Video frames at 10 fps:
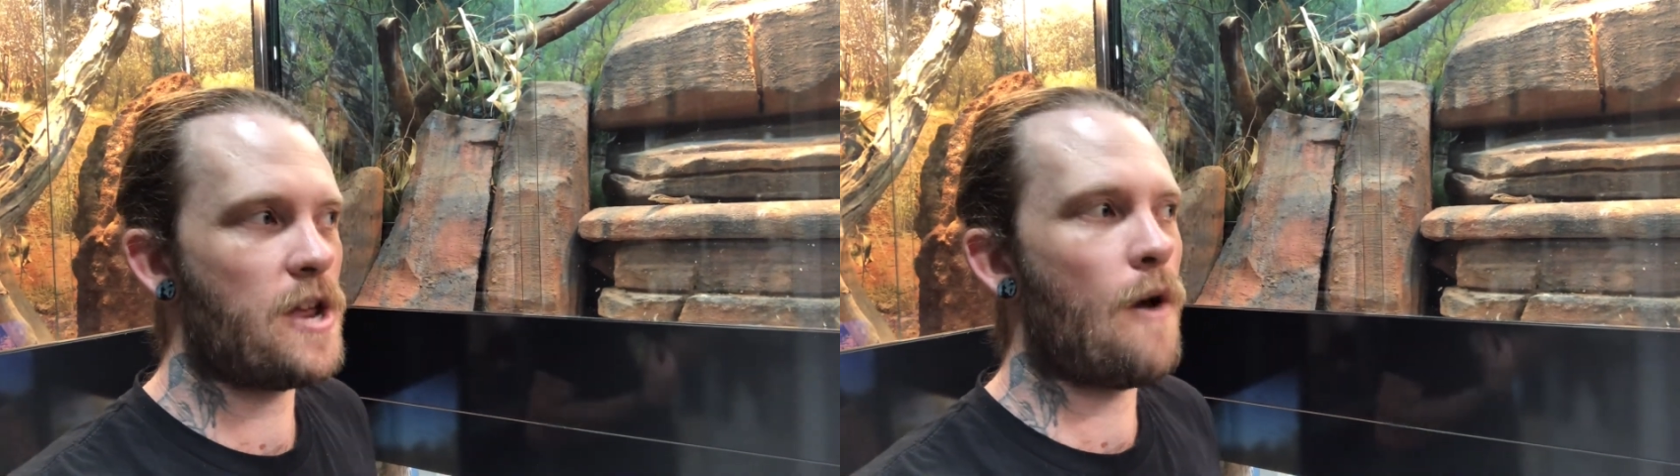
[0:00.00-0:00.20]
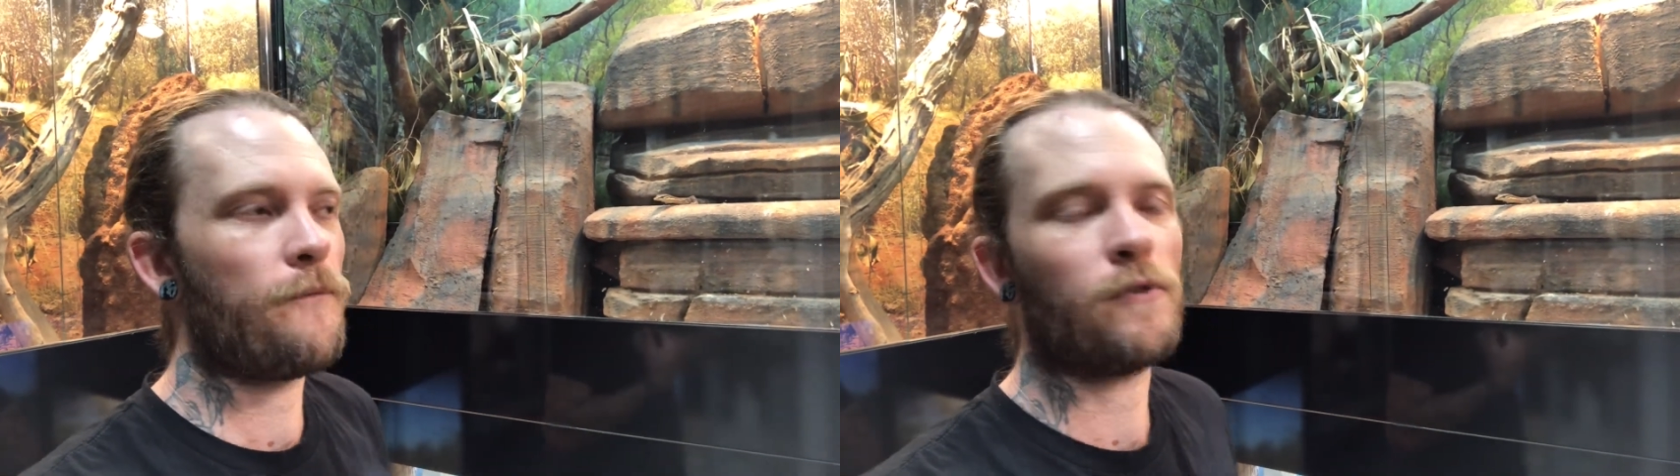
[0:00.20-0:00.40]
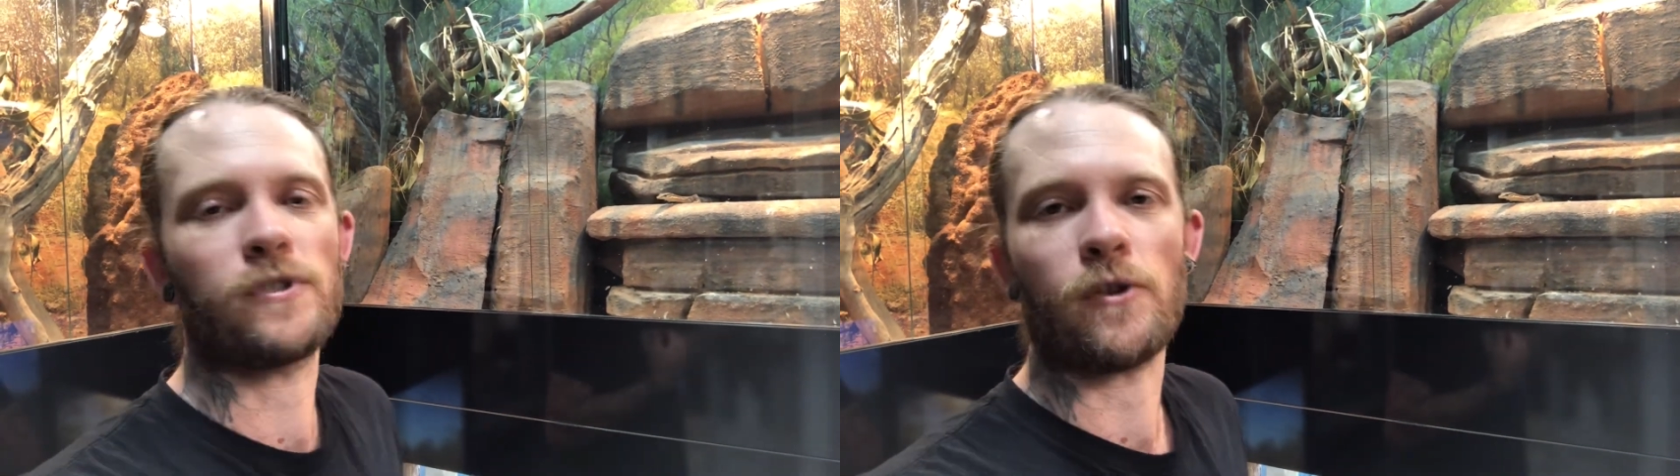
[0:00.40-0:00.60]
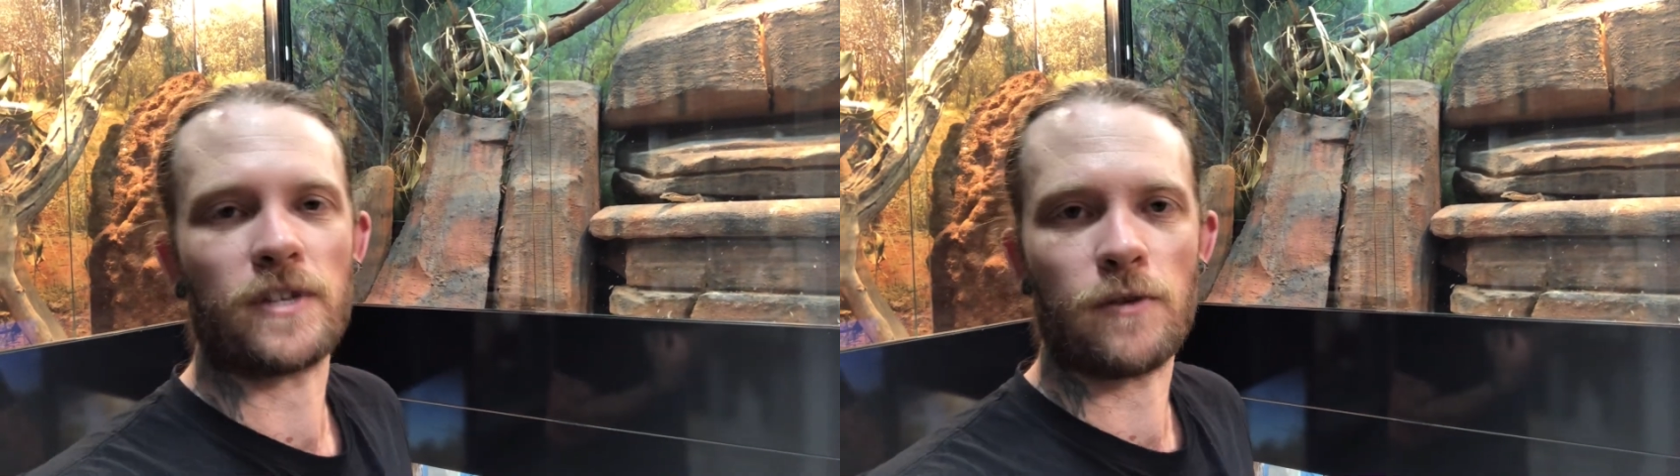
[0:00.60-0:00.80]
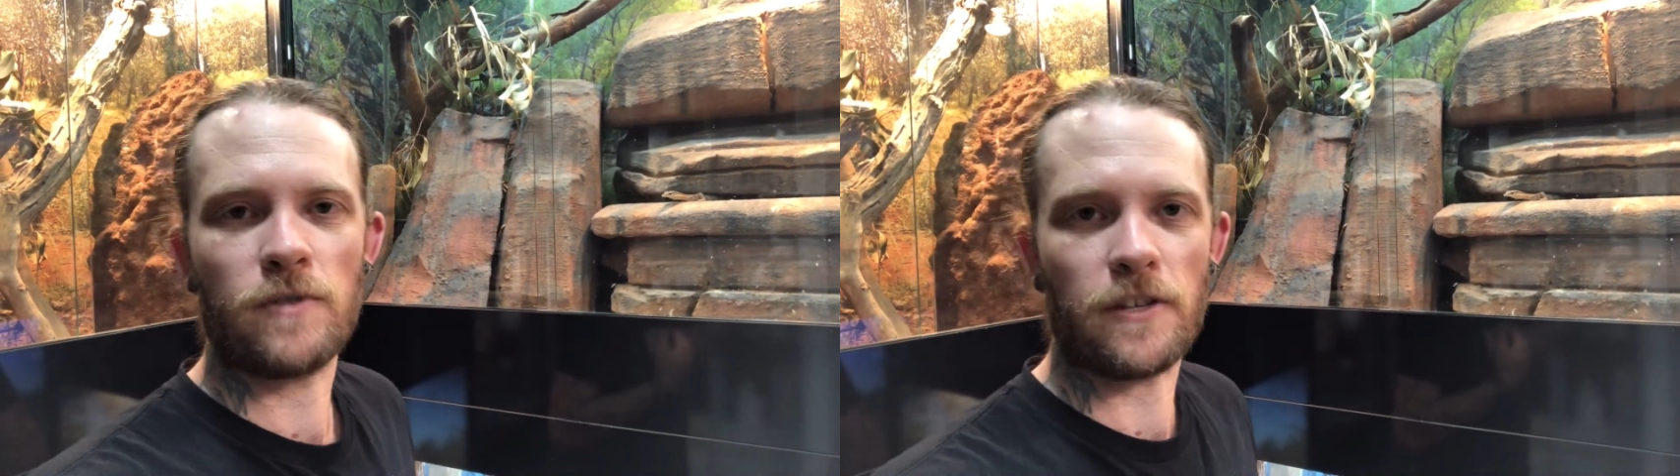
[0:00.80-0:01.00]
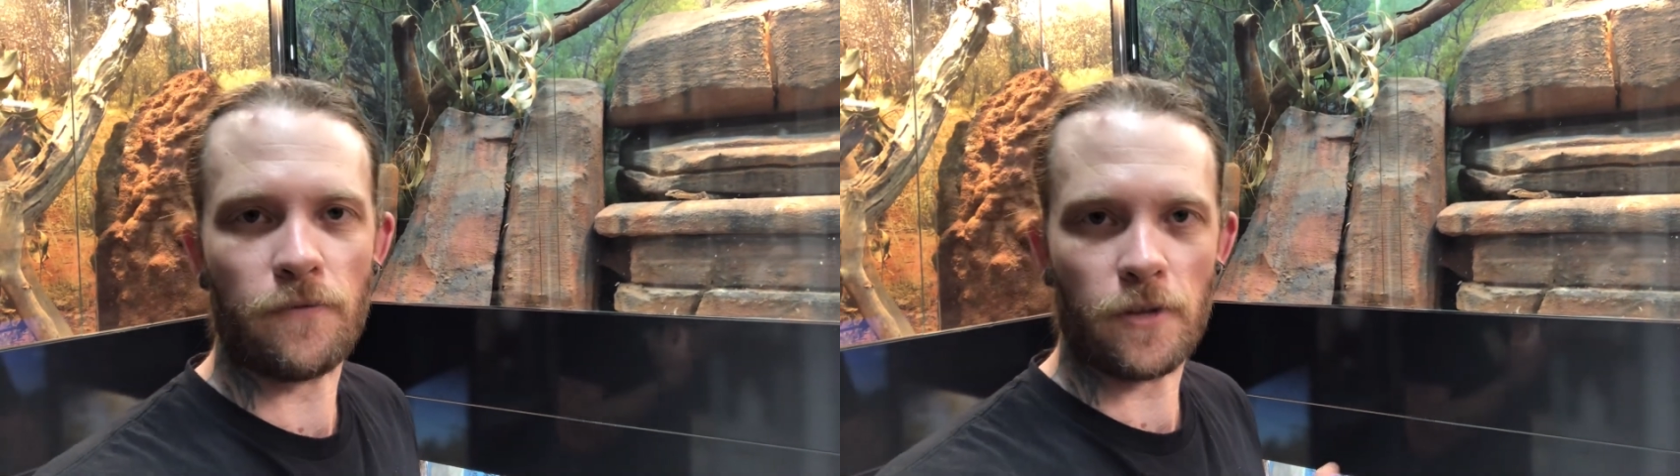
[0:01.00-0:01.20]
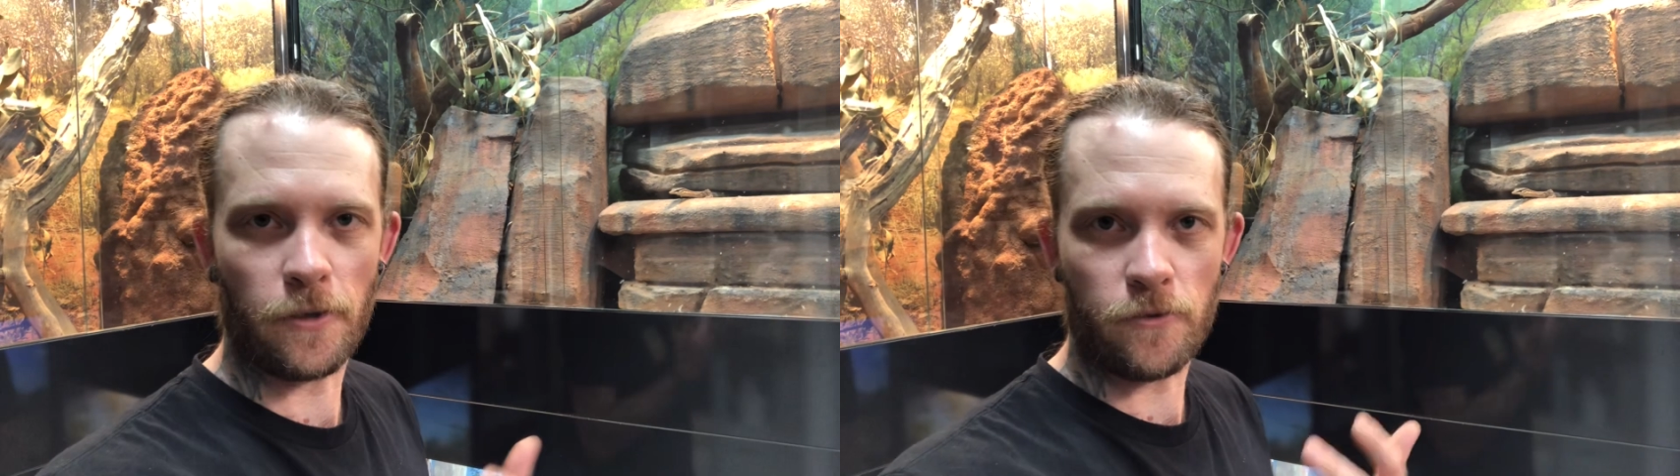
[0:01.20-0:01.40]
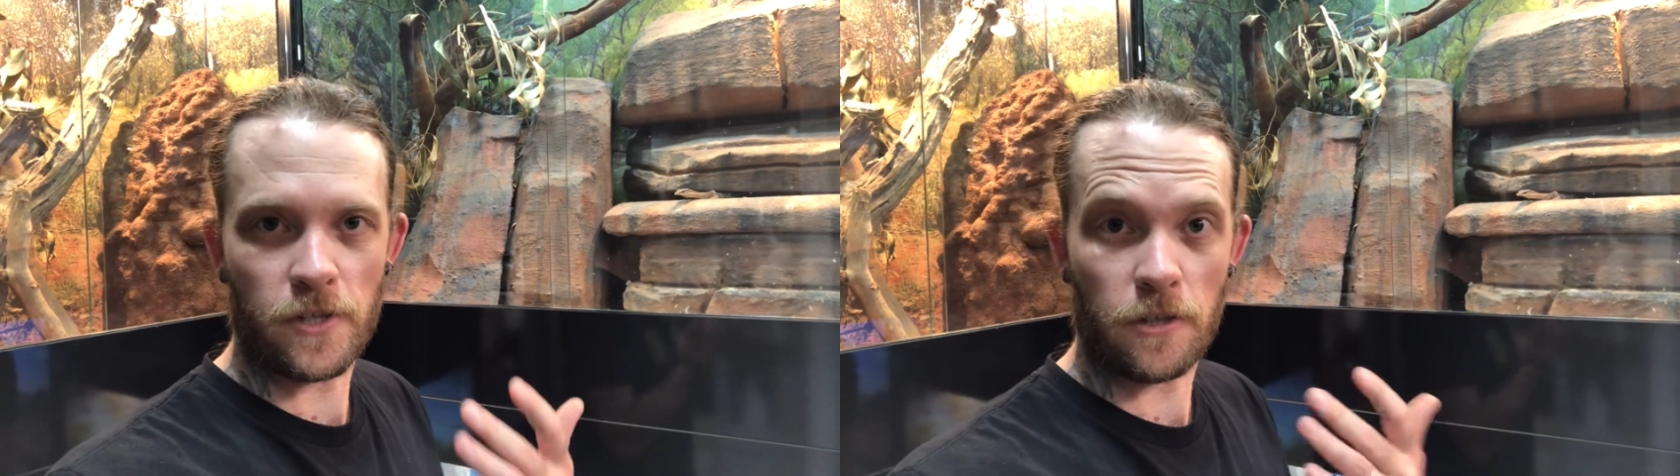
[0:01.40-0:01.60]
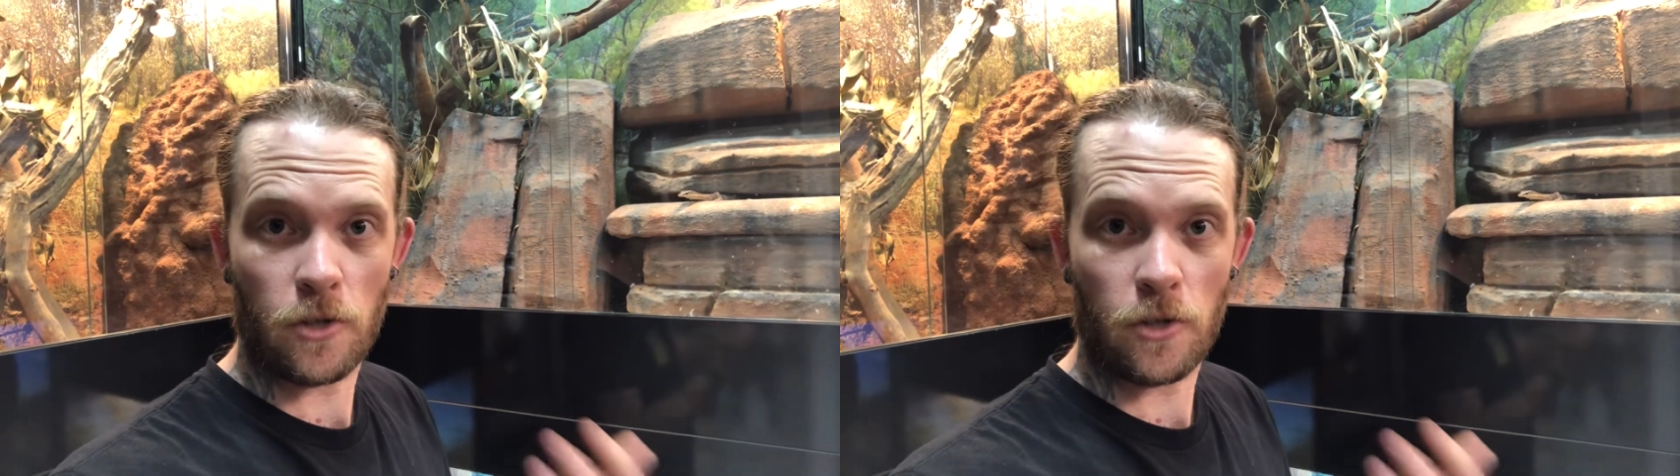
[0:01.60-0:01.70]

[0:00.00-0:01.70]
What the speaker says: and I feel so guilty for losing